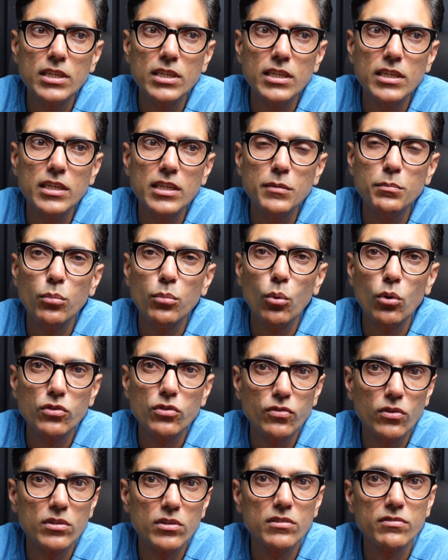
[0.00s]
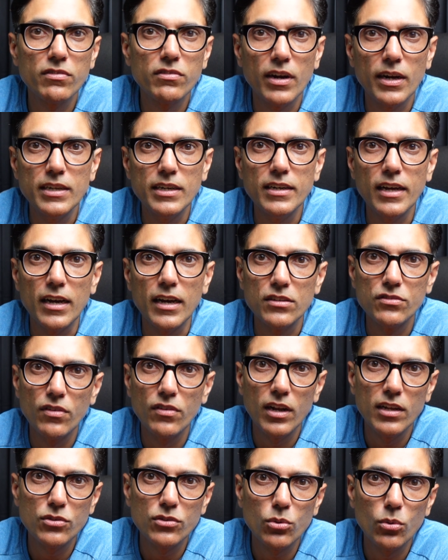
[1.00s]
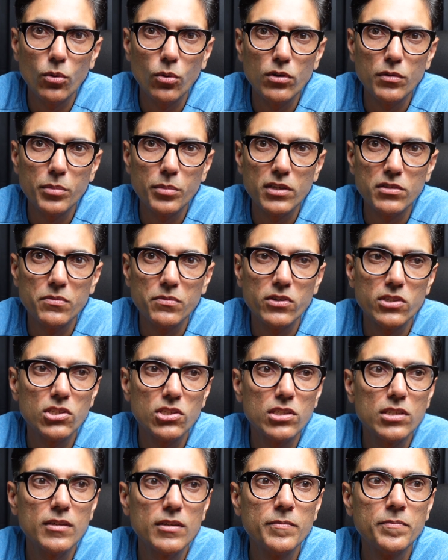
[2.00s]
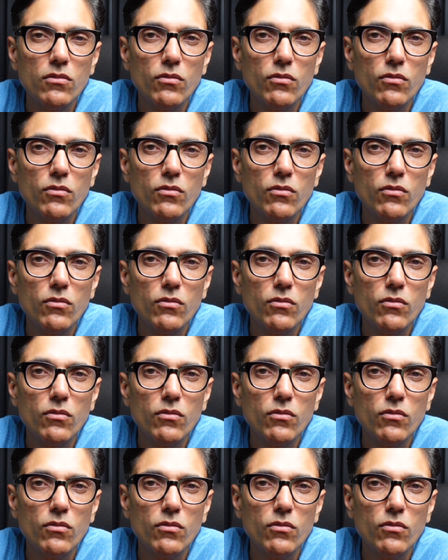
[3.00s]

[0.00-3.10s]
degree both for refined as well as cold pressed version,